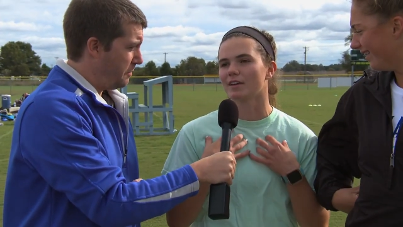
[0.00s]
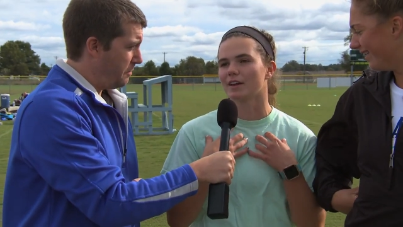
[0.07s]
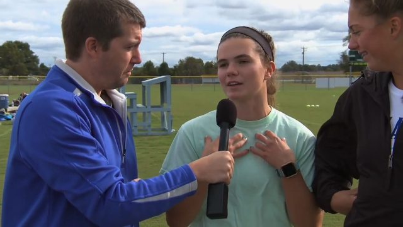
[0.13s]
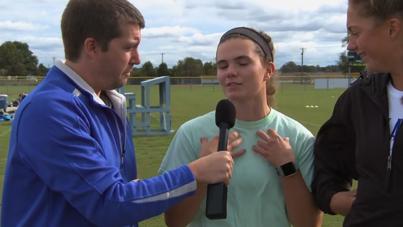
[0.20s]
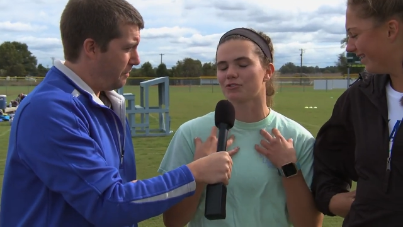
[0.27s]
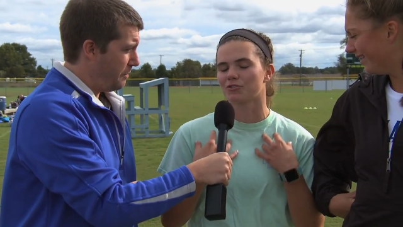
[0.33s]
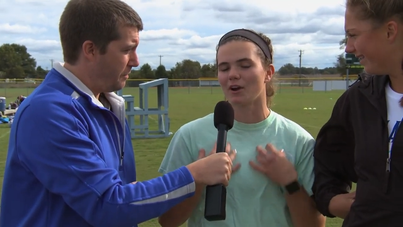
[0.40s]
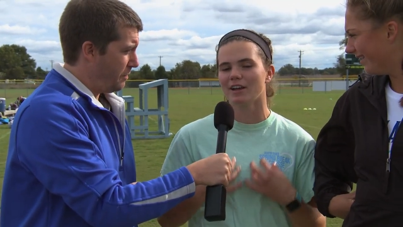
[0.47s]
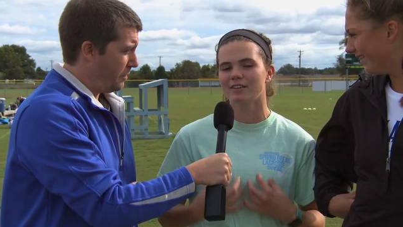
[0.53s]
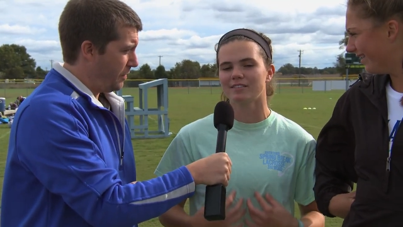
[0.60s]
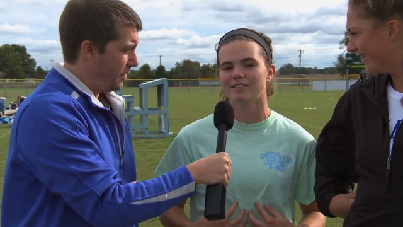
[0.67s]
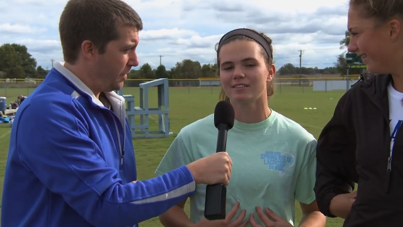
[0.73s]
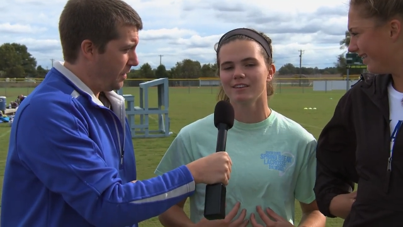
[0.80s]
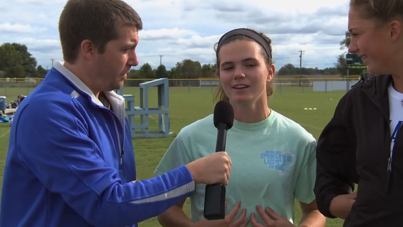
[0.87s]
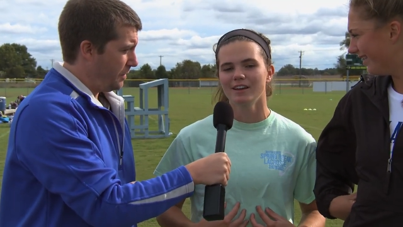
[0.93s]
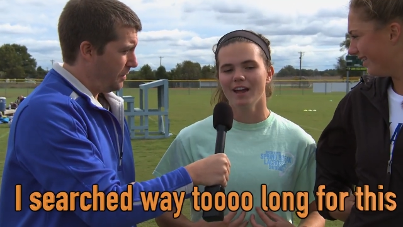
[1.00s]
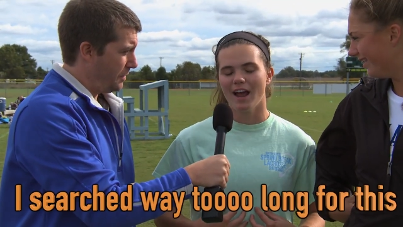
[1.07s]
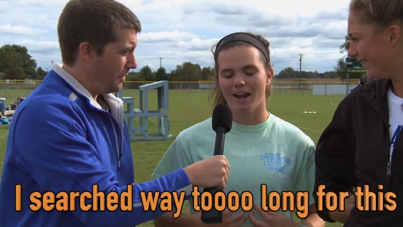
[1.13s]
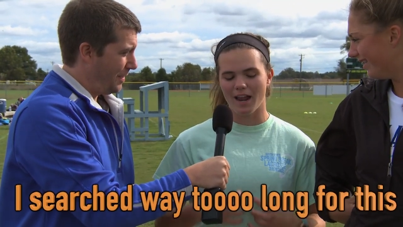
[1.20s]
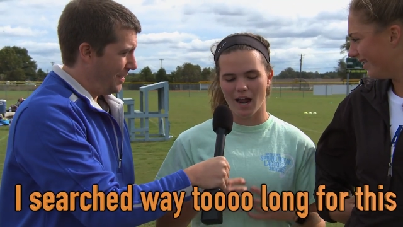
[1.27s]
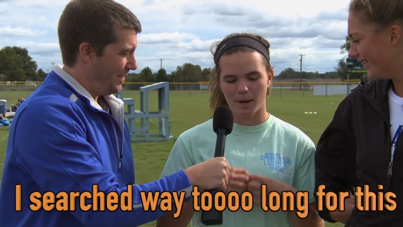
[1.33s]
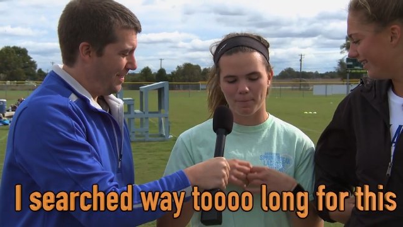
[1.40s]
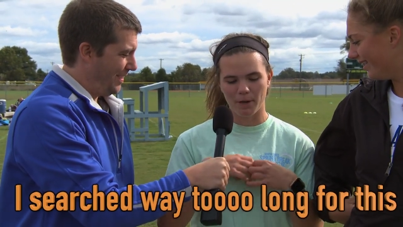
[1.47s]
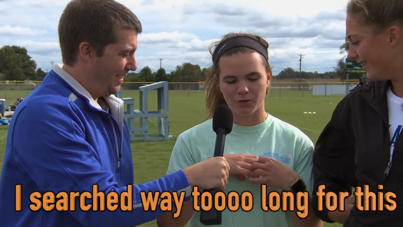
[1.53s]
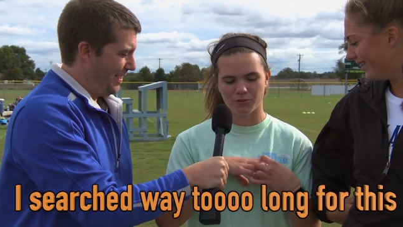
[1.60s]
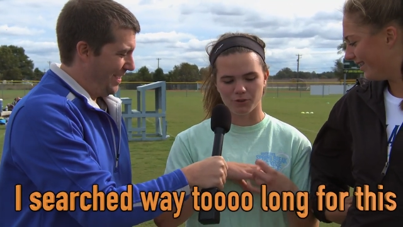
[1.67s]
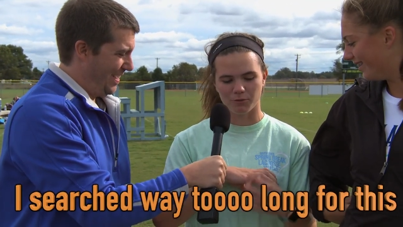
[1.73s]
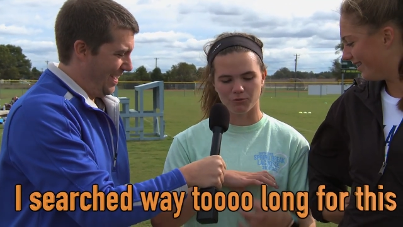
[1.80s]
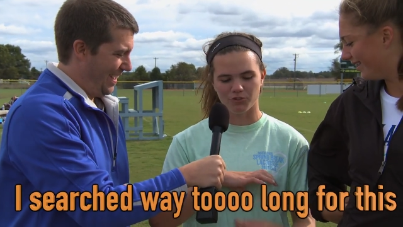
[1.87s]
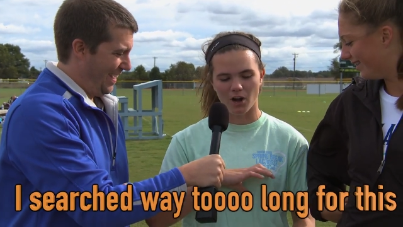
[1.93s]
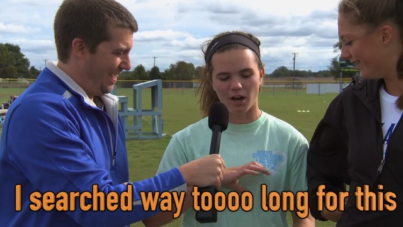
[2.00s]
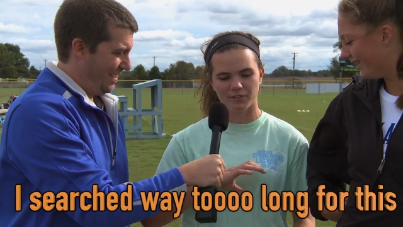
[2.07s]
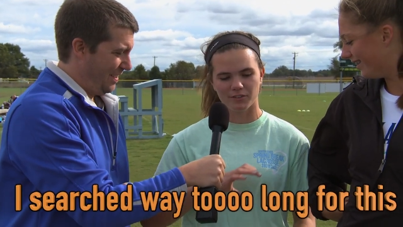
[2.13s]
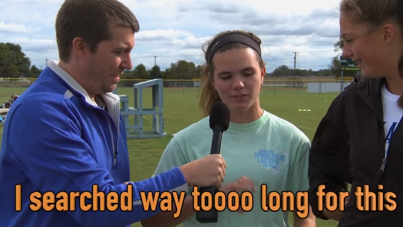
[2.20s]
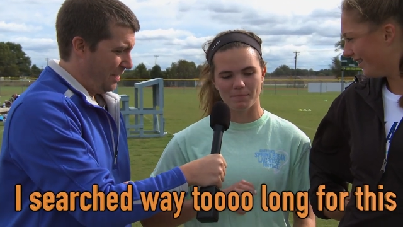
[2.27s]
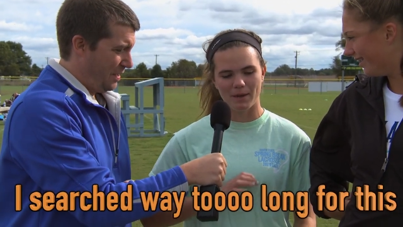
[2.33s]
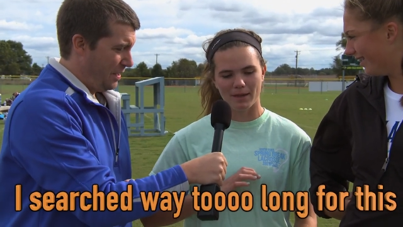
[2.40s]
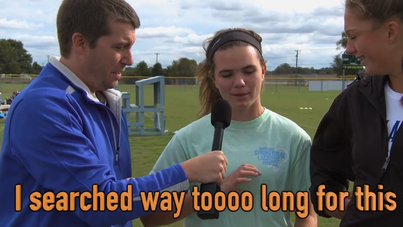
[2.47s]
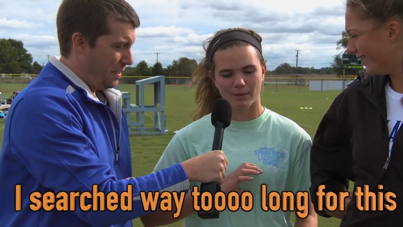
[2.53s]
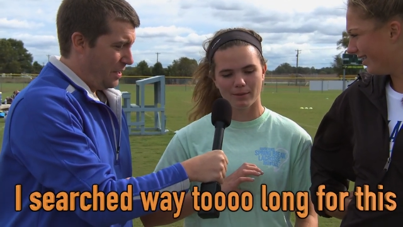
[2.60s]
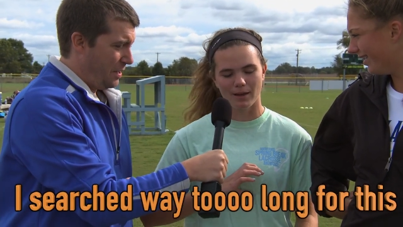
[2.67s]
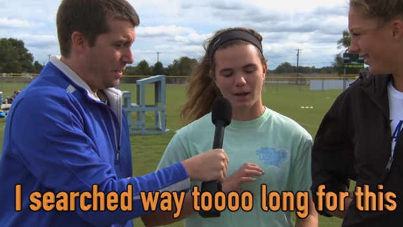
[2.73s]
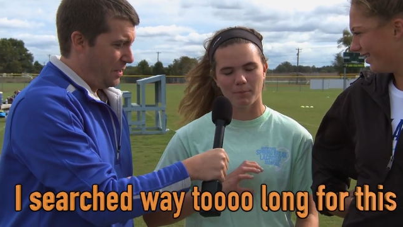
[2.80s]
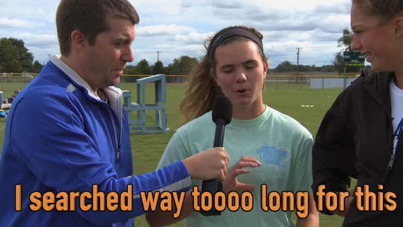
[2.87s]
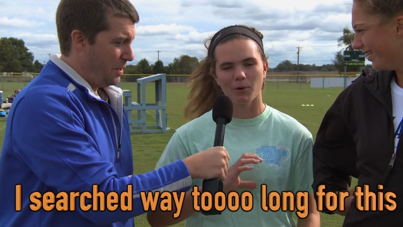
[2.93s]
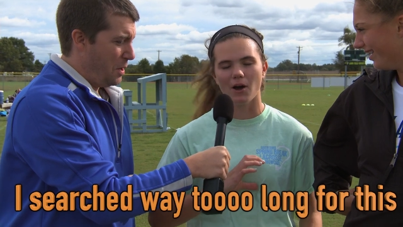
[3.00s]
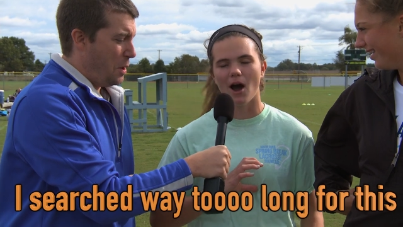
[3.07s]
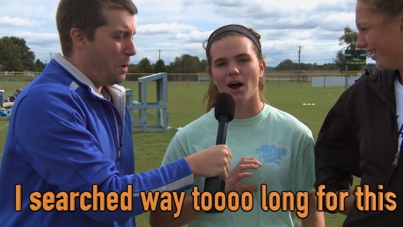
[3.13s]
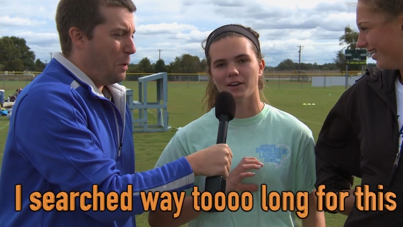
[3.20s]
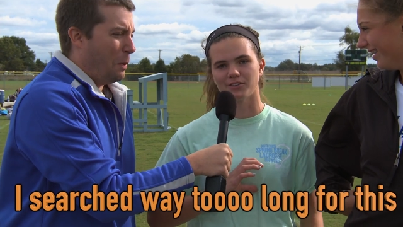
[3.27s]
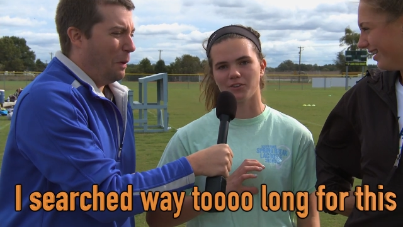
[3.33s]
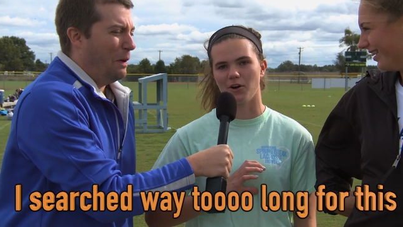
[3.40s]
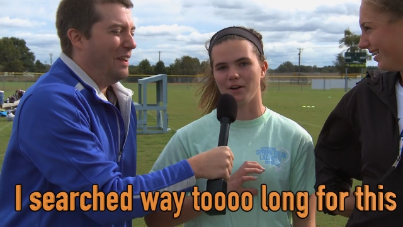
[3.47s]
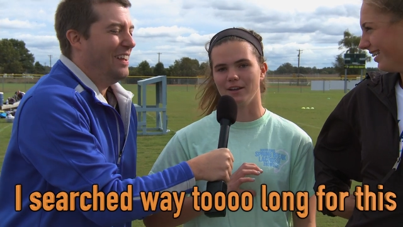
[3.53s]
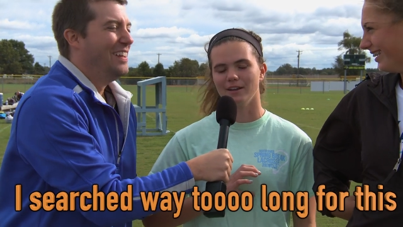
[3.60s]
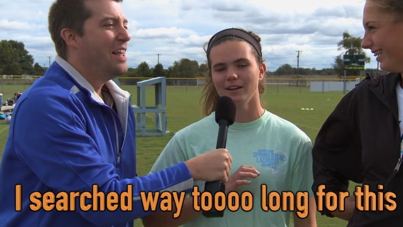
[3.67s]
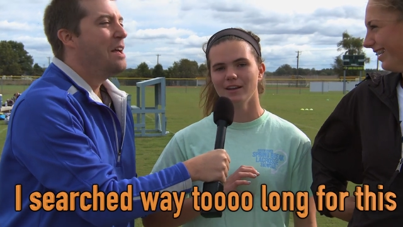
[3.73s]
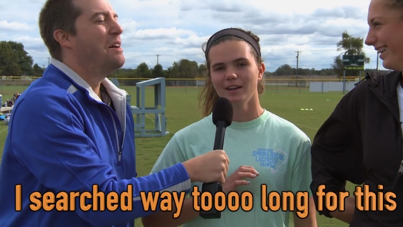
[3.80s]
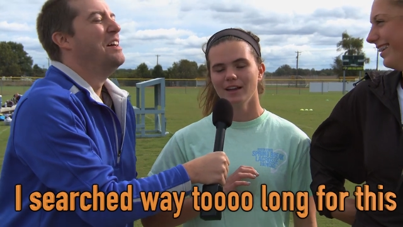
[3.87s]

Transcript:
Speaker 1: like dress, and it had a picture of John Smith and Pocahontas on it.